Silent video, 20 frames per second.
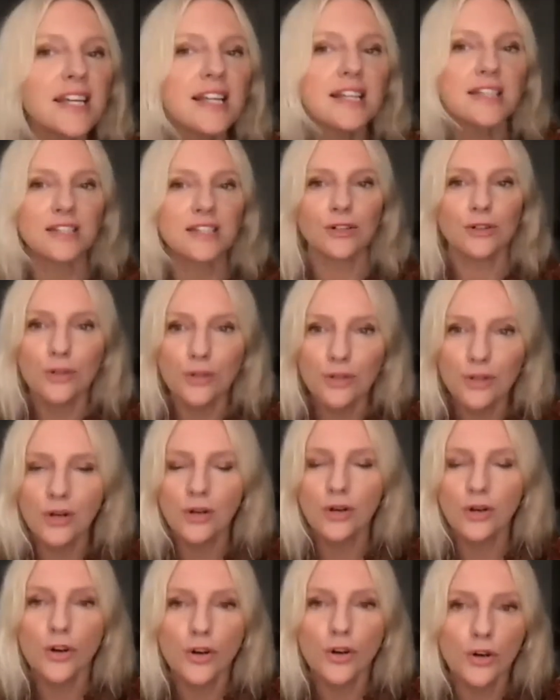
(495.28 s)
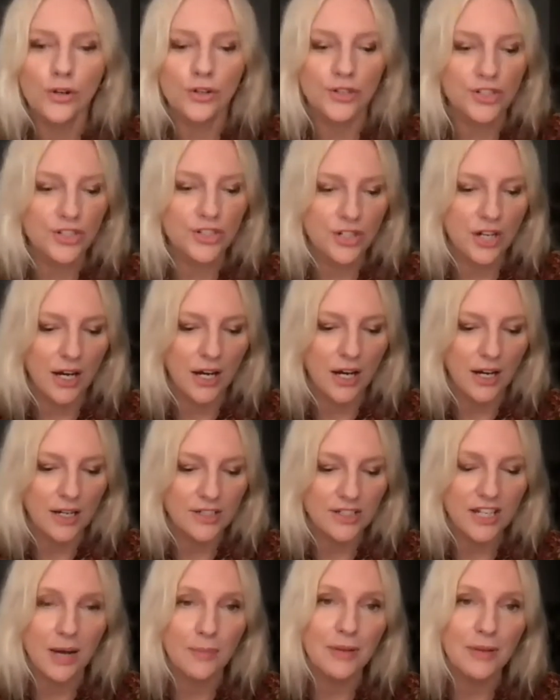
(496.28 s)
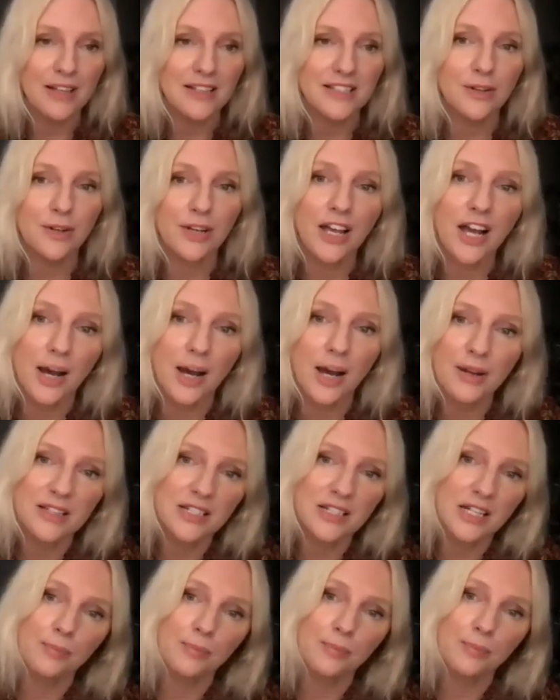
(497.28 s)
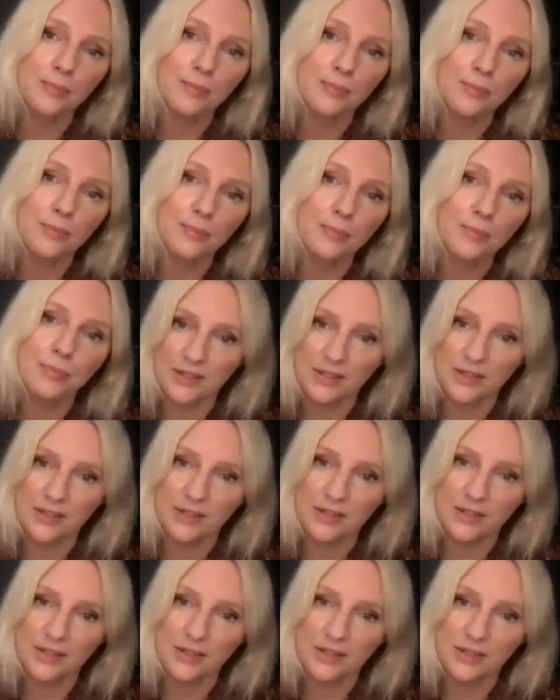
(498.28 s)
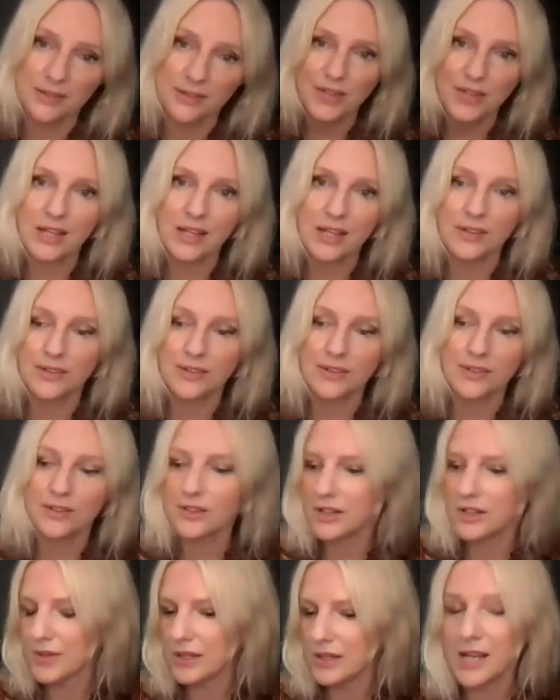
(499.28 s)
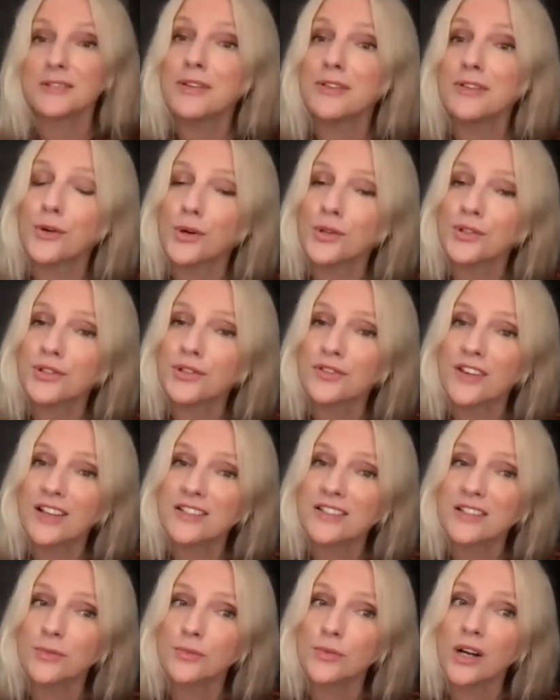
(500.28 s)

so I felt a very distinct urge to come here. So yeah, I picked up and came.